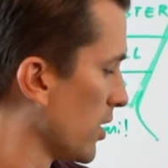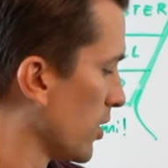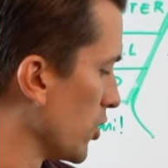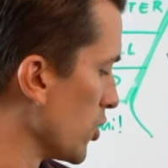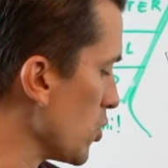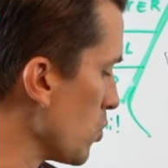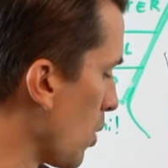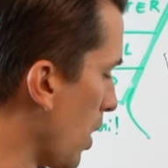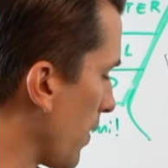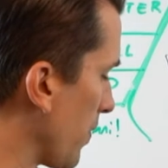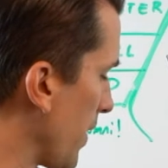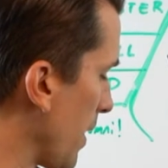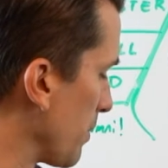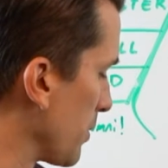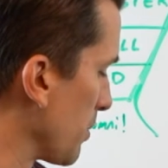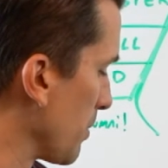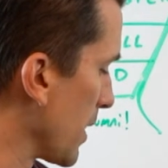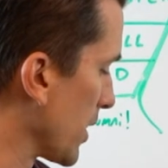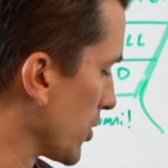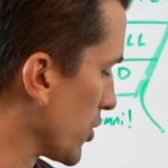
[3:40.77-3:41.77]
You want them
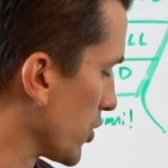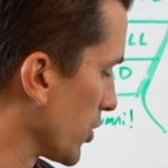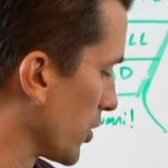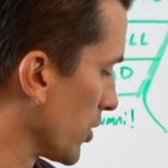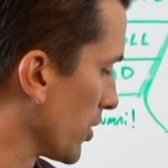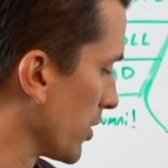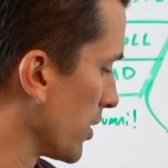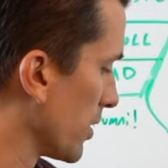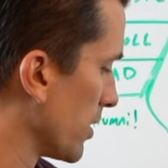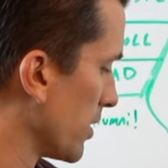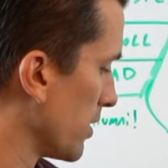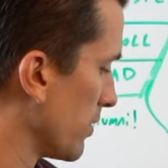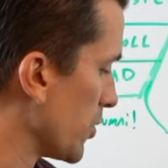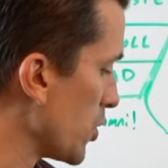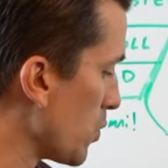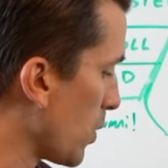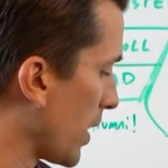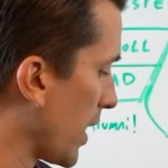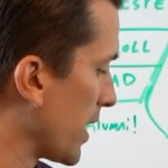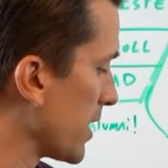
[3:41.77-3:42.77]
to make sure,
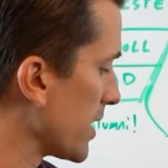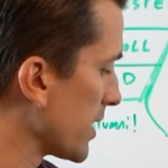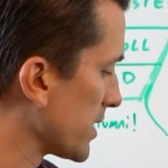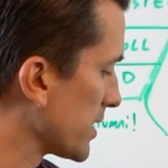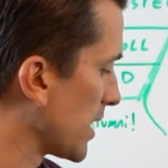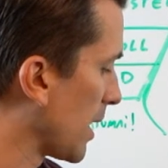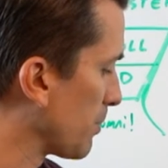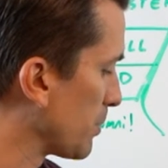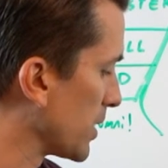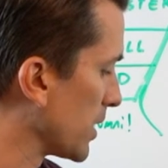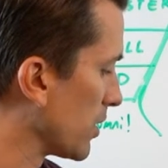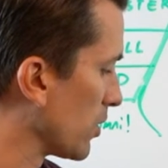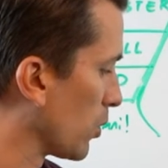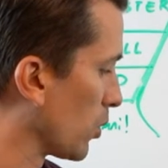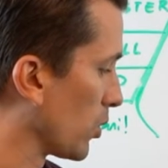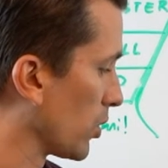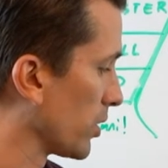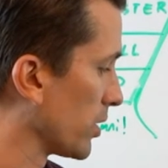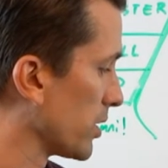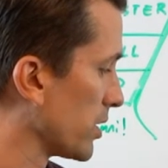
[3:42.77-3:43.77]
you want any accepted
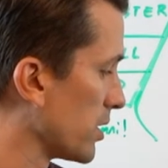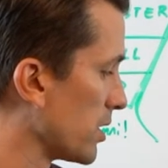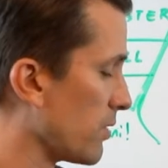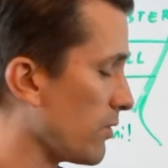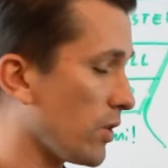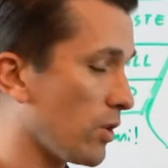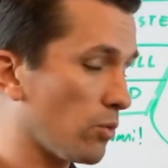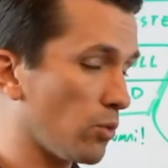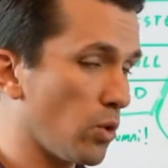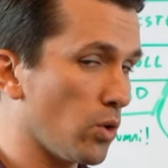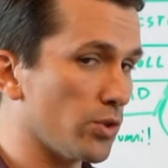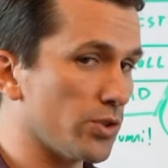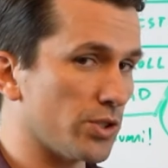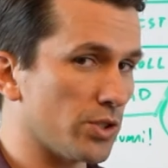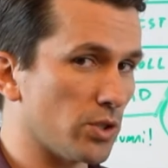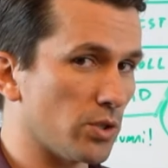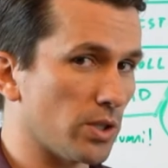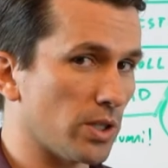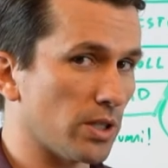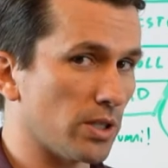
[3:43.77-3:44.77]
or even enrolled
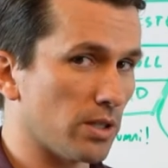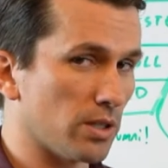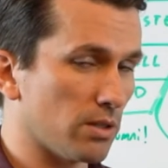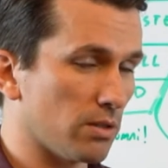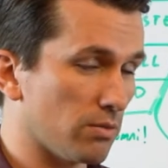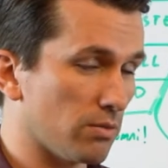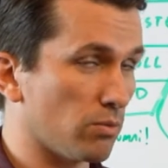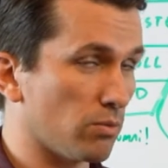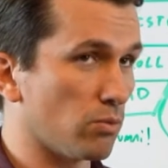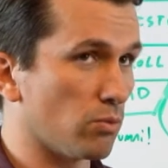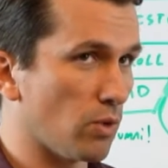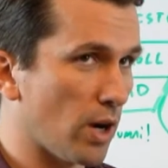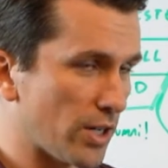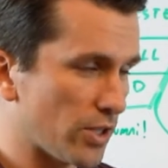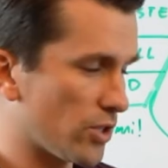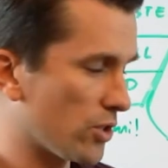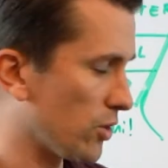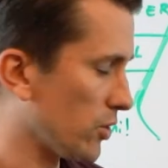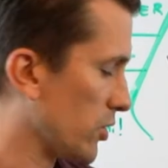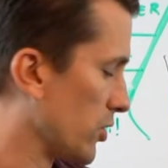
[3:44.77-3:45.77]
student,
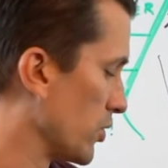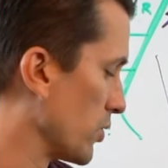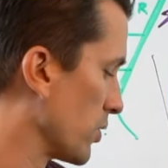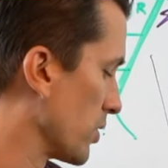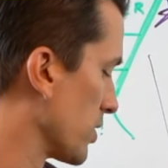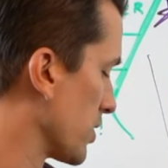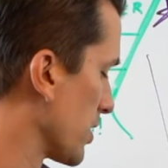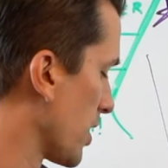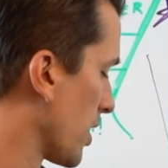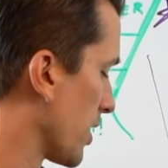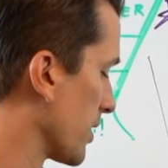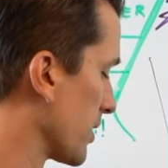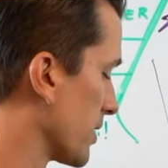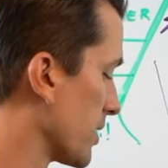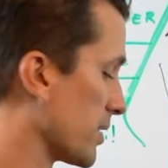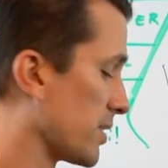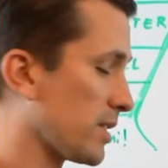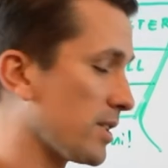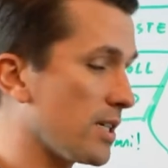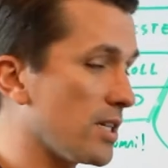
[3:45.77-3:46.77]
registered student,
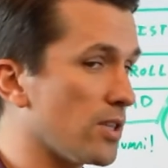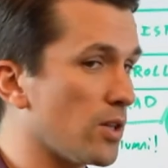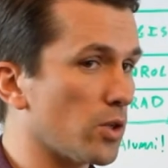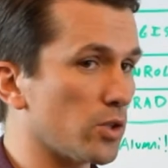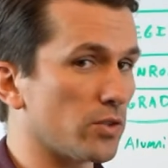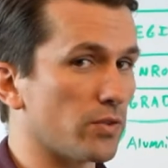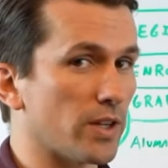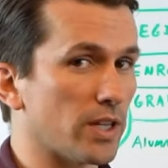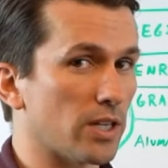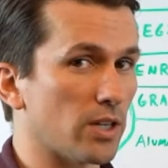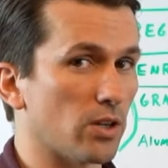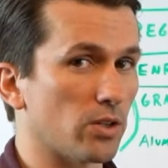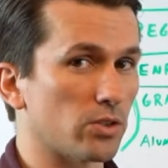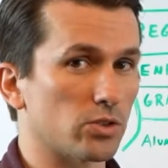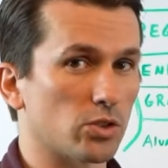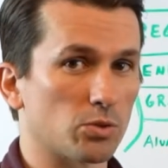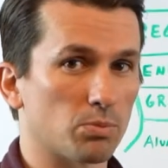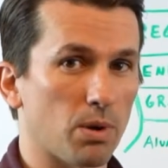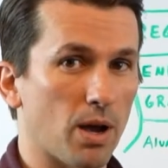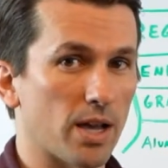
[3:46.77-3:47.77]
to see those videos,
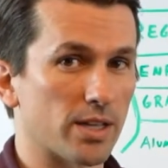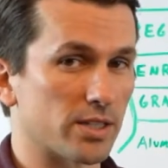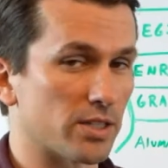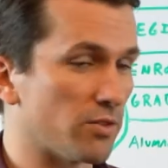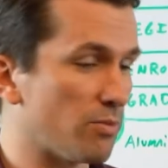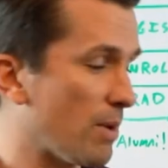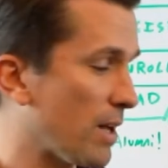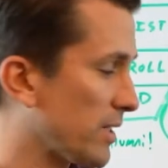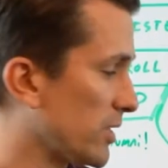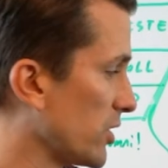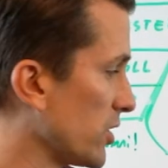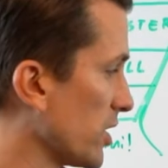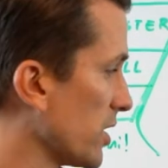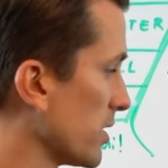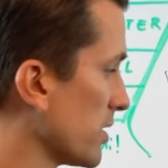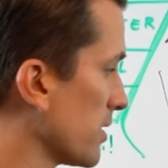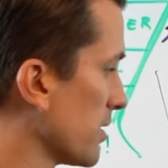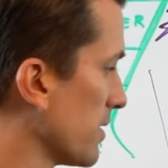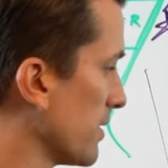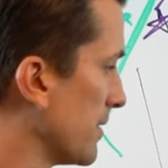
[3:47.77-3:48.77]
those positive
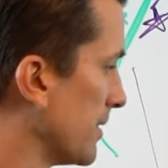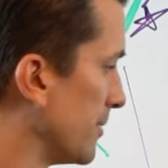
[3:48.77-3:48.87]
messages.